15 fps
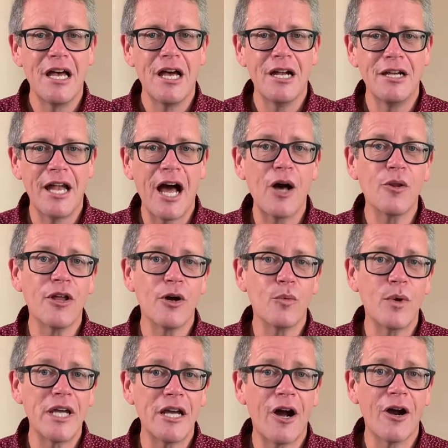now that
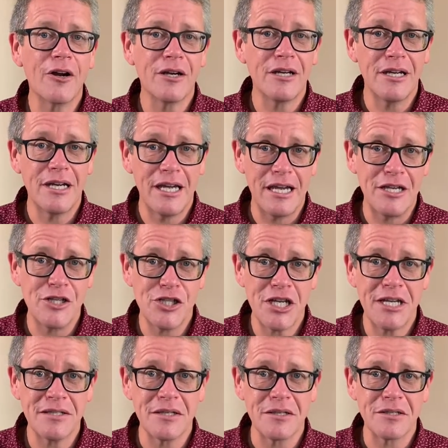we are in
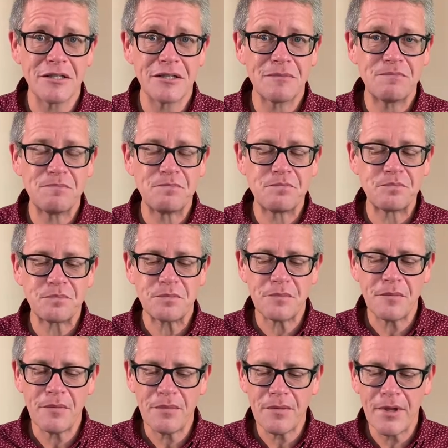Jesus.
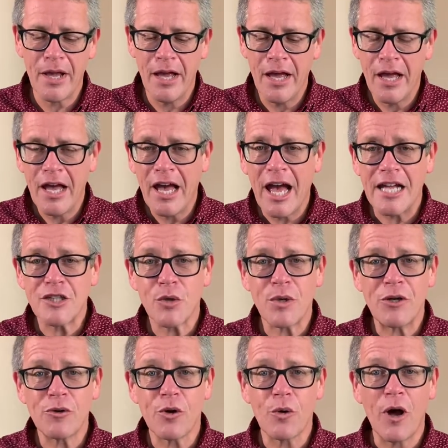And so
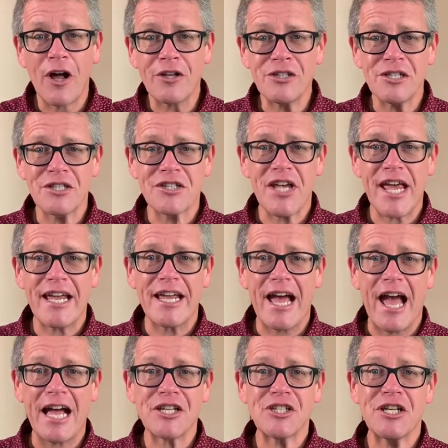he'll go on to say,
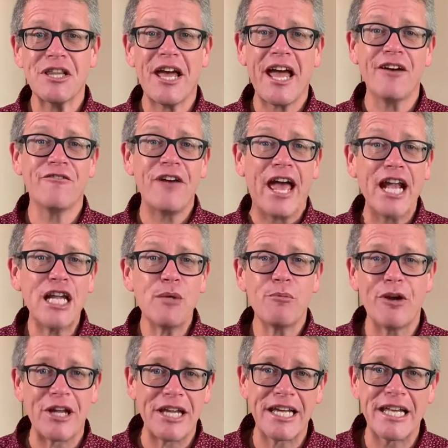actually, that if
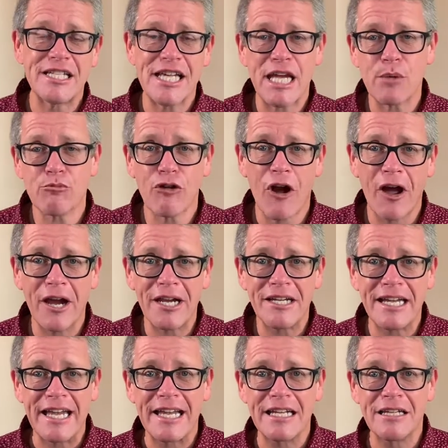anybody can take pride
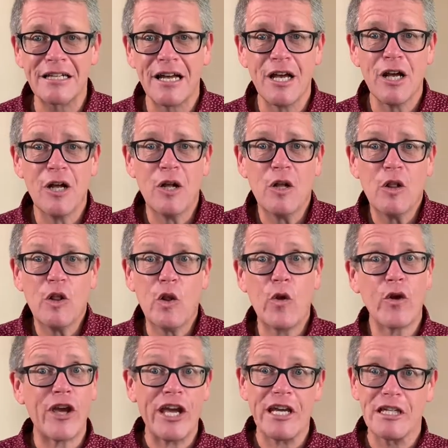in
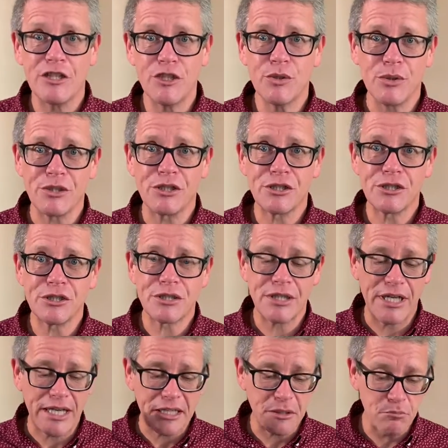looking Jewish,
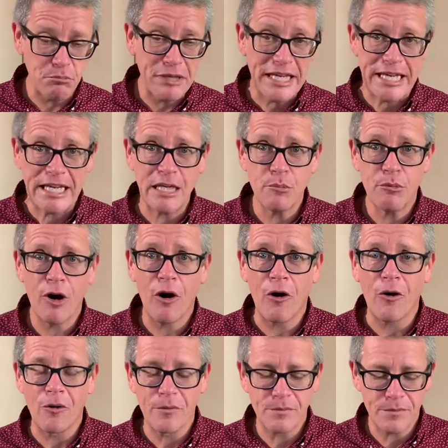it's me,
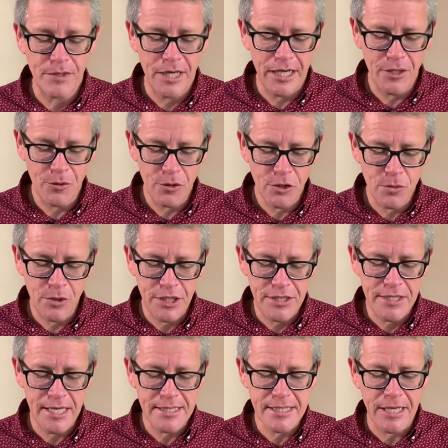Paul. And notice what he
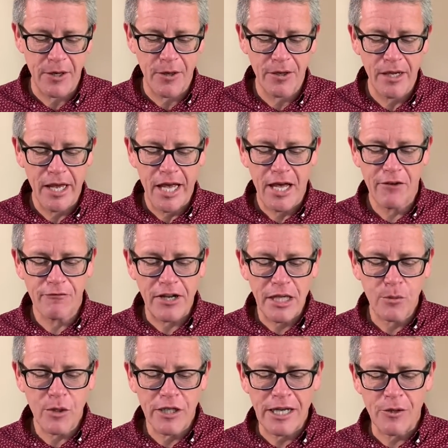says here if
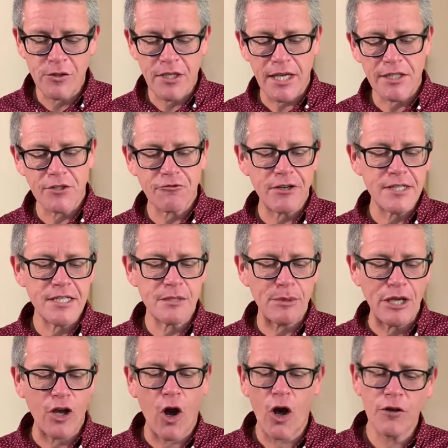anyone else has reason to be
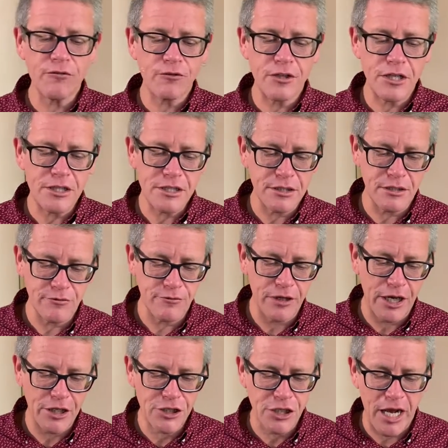confident in the
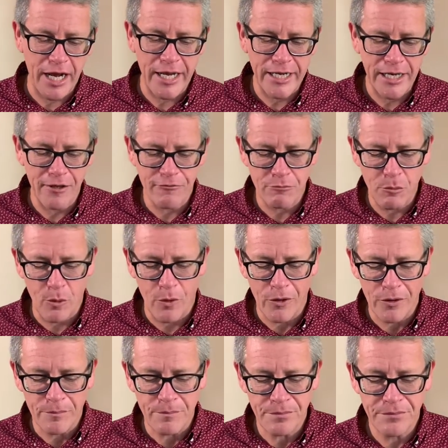flesh, I have more.
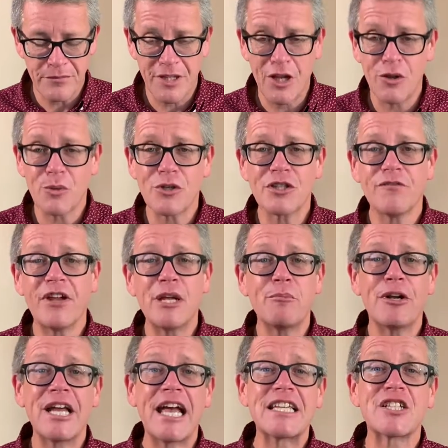In other words, if
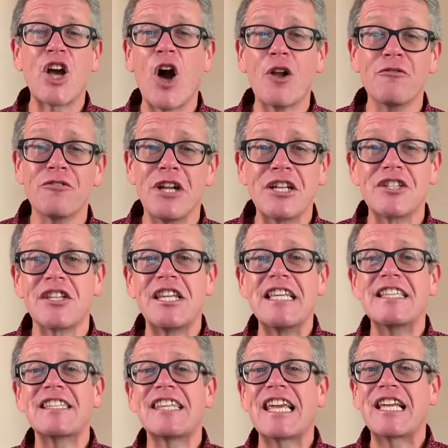anybody has confidence in these
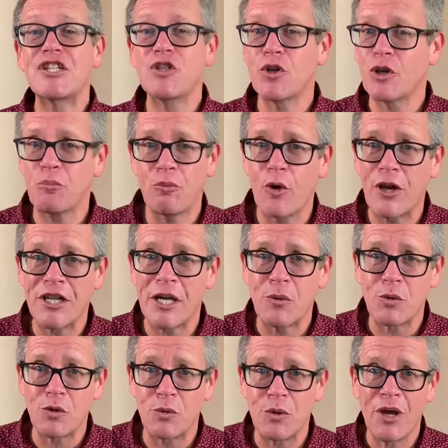things you can point out
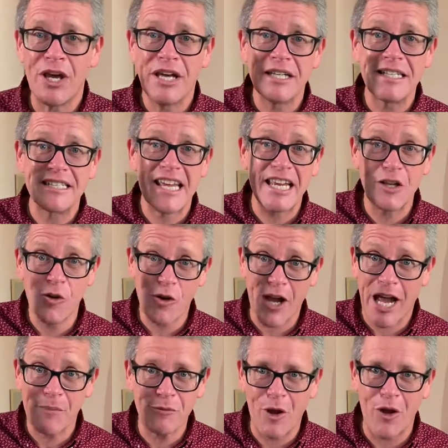to, to say, look,
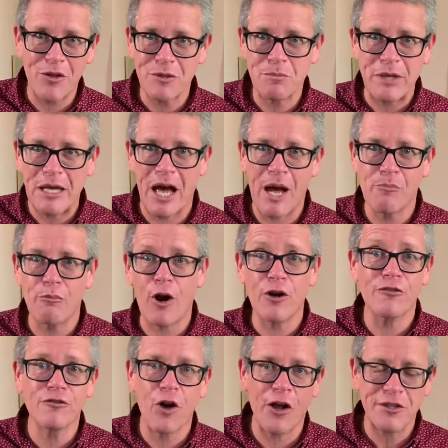I'm, God's I'm part
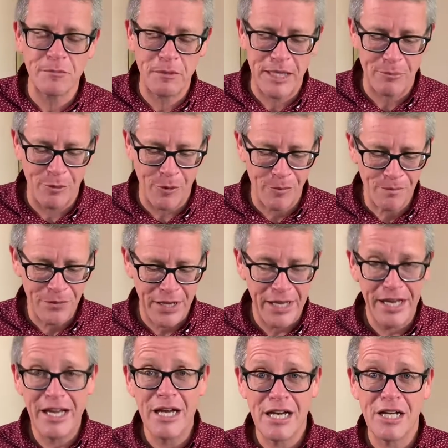of God's people,
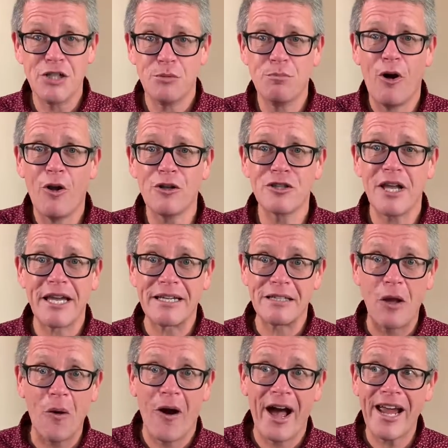Paul is like,
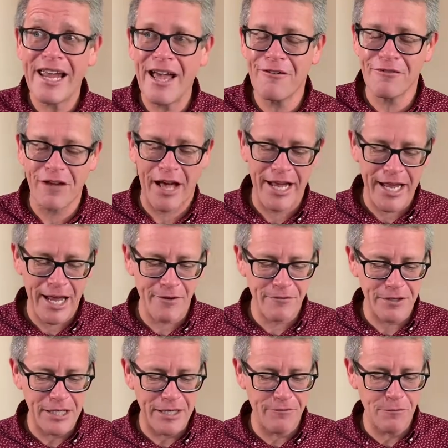no, I have, I have it
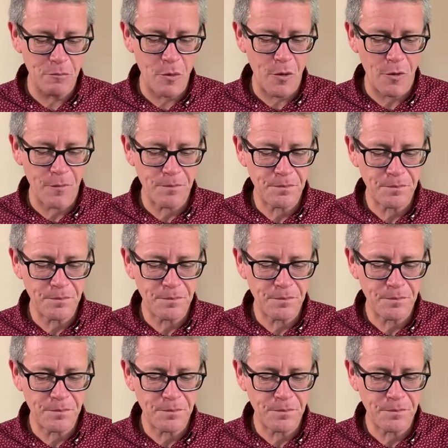even more